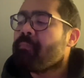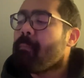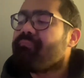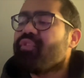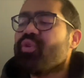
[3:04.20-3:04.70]

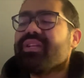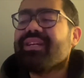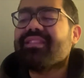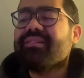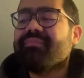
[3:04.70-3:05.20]
You can
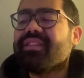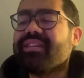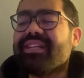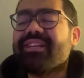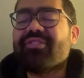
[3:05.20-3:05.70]
get them in the
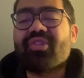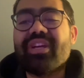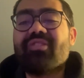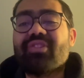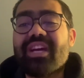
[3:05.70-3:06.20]

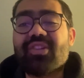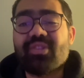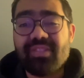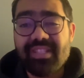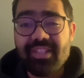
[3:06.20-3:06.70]

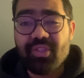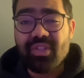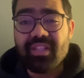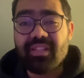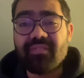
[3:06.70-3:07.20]
international section
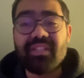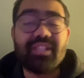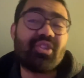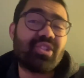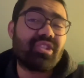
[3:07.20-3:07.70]
of
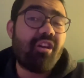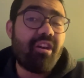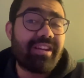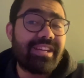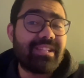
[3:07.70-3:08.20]
your
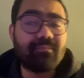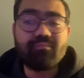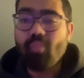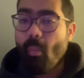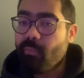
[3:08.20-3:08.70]
Target,
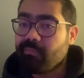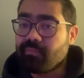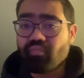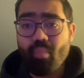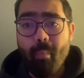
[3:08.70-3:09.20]

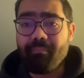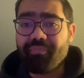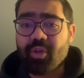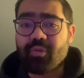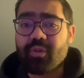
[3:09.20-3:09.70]

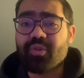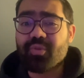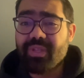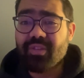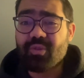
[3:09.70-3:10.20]
your
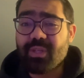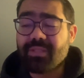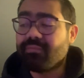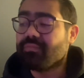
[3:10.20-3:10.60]
grocery store.